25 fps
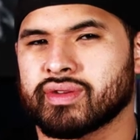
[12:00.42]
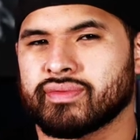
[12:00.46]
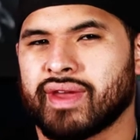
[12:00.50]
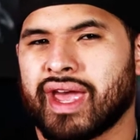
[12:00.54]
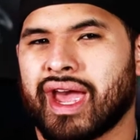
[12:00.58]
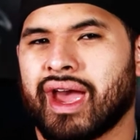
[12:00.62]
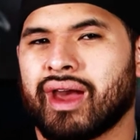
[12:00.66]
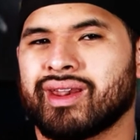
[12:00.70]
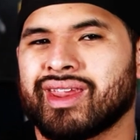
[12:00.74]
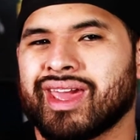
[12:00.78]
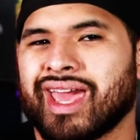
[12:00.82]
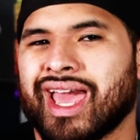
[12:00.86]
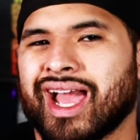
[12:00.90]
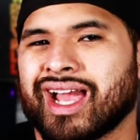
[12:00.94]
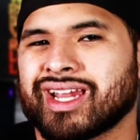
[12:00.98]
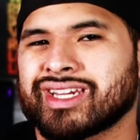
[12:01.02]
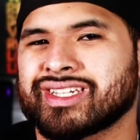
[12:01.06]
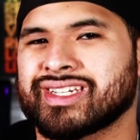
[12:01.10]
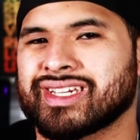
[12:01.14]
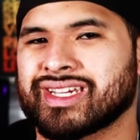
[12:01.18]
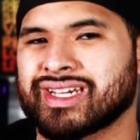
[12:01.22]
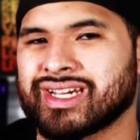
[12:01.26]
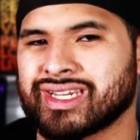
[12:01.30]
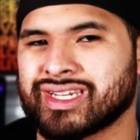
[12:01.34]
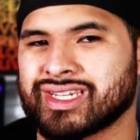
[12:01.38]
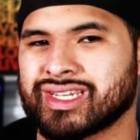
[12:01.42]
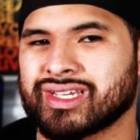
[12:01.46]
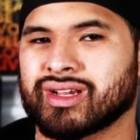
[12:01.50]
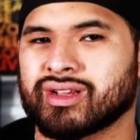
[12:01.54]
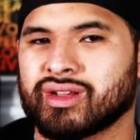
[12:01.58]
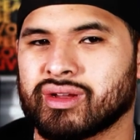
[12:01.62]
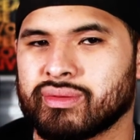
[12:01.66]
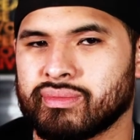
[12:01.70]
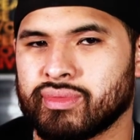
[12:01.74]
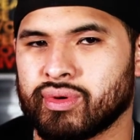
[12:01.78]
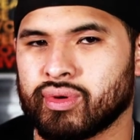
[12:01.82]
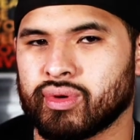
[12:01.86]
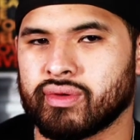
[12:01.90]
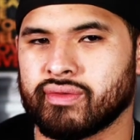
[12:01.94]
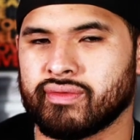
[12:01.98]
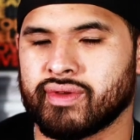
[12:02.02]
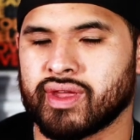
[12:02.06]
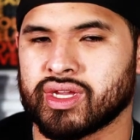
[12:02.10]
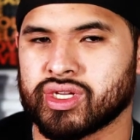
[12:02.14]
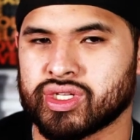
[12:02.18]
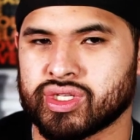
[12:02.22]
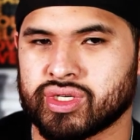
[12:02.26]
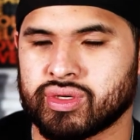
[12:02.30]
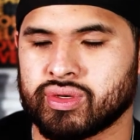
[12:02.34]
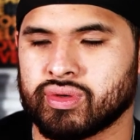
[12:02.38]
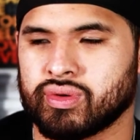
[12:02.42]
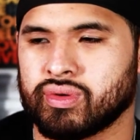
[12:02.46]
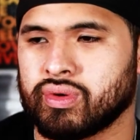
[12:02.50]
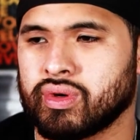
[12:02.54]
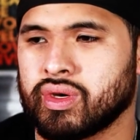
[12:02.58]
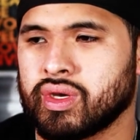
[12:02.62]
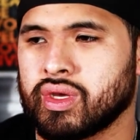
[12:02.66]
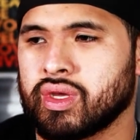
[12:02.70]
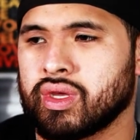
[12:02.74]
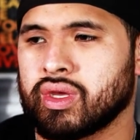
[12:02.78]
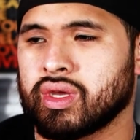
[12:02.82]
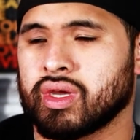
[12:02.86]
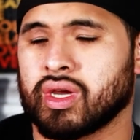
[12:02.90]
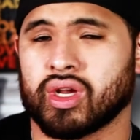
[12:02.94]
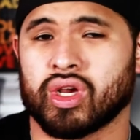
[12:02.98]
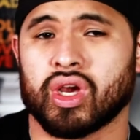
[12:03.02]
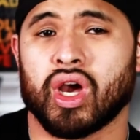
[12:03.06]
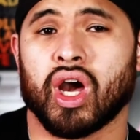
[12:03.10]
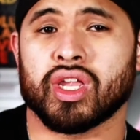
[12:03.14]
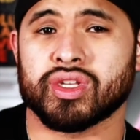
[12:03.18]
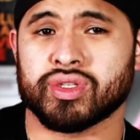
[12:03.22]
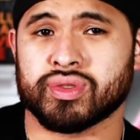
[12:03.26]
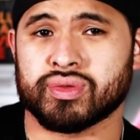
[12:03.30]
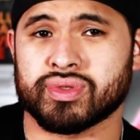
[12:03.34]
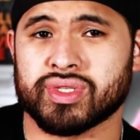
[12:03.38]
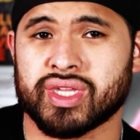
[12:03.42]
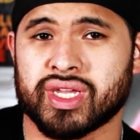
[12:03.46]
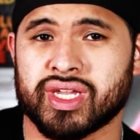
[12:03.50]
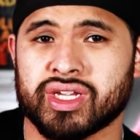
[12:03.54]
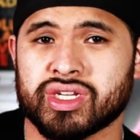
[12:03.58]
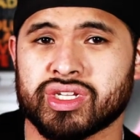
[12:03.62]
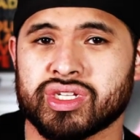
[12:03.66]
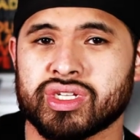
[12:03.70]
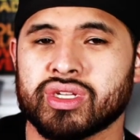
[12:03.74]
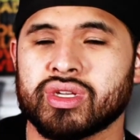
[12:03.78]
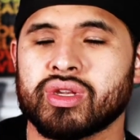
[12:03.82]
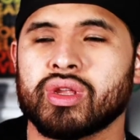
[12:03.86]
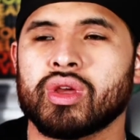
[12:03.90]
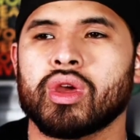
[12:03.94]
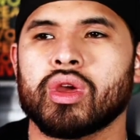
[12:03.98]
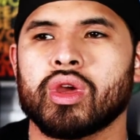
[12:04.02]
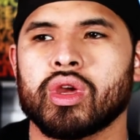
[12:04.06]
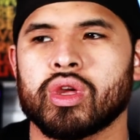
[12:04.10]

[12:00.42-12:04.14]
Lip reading: of how to actually conduct a motivational consultation?